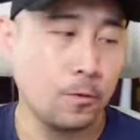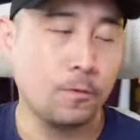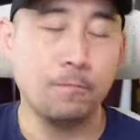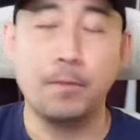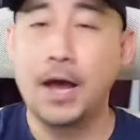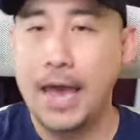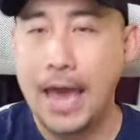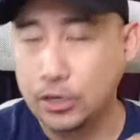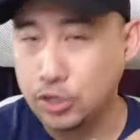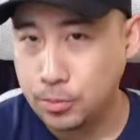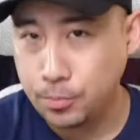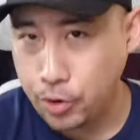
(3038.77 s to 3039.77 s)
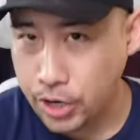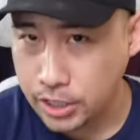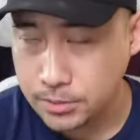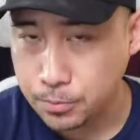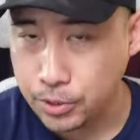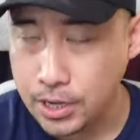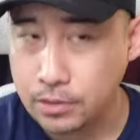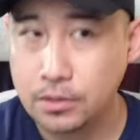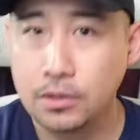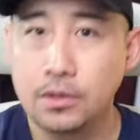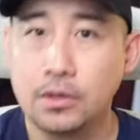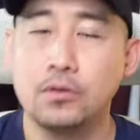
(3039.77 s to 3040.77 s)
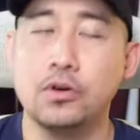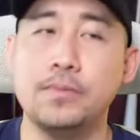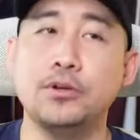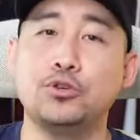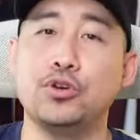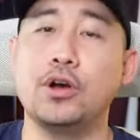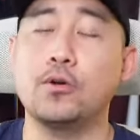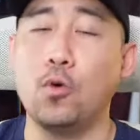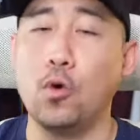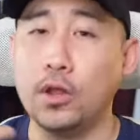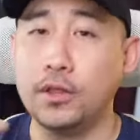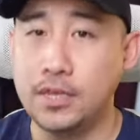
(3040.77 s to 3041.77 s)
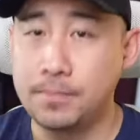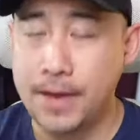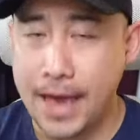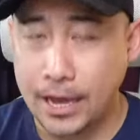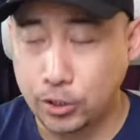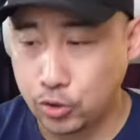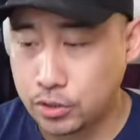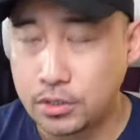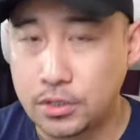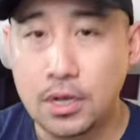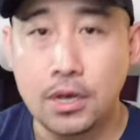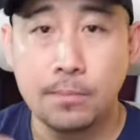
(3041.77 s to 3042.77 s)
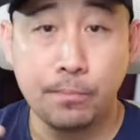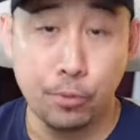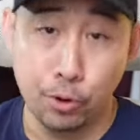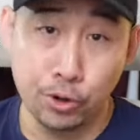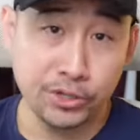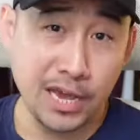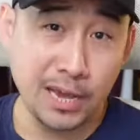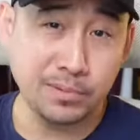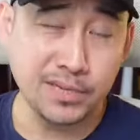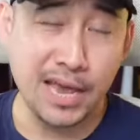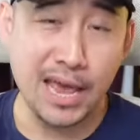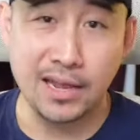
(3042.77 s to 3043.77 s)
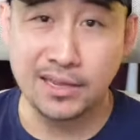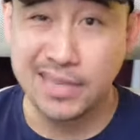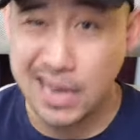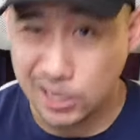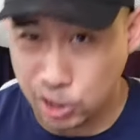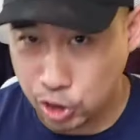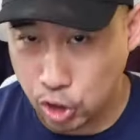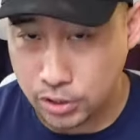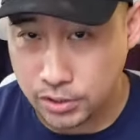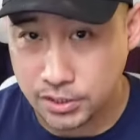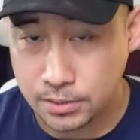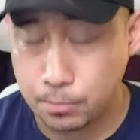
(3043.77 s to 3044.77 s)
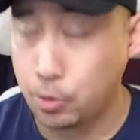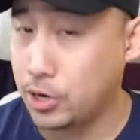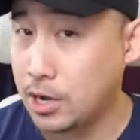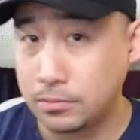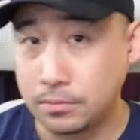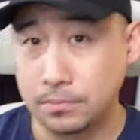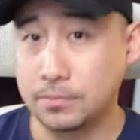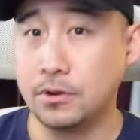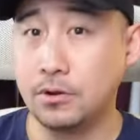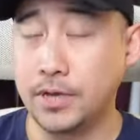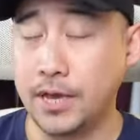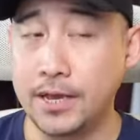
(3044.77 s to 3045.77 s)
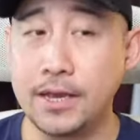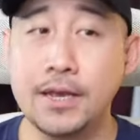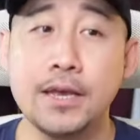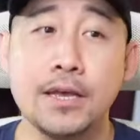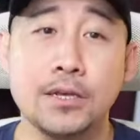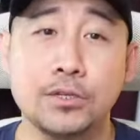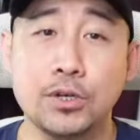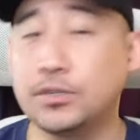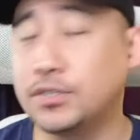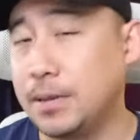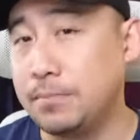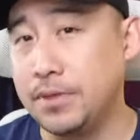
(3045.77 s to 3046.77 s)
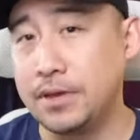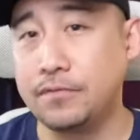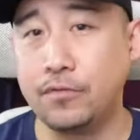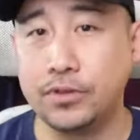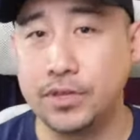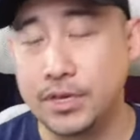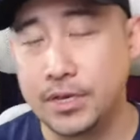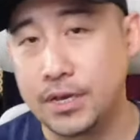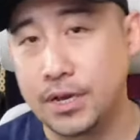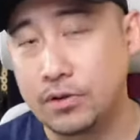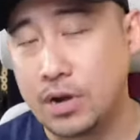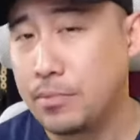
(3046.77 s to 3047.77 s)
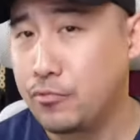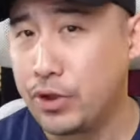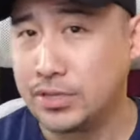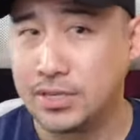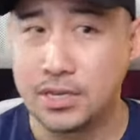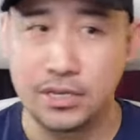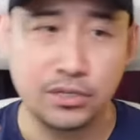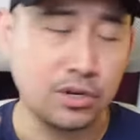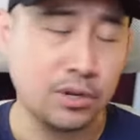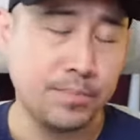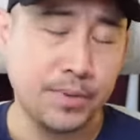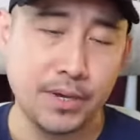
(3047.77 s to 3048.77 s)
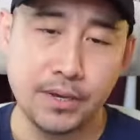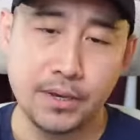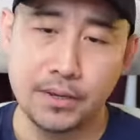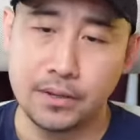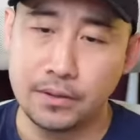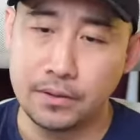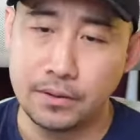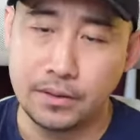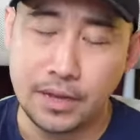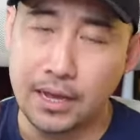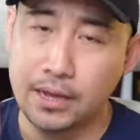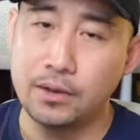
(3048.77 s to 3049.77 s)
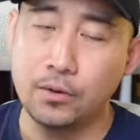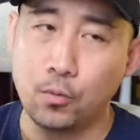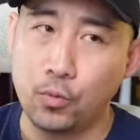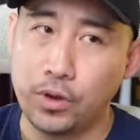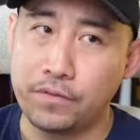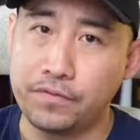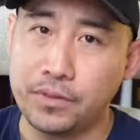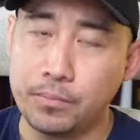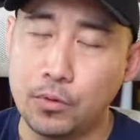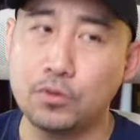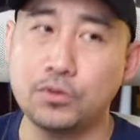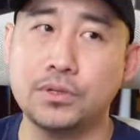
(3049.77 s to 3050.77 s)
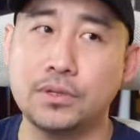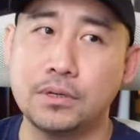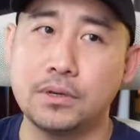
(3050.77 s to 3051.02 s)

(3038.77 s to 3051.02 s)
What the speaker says: by actual products put out. We've been showing our quality by actual prototypes and test shots put out. Okay, so same thing for the Ramen Racer is going to be done with the most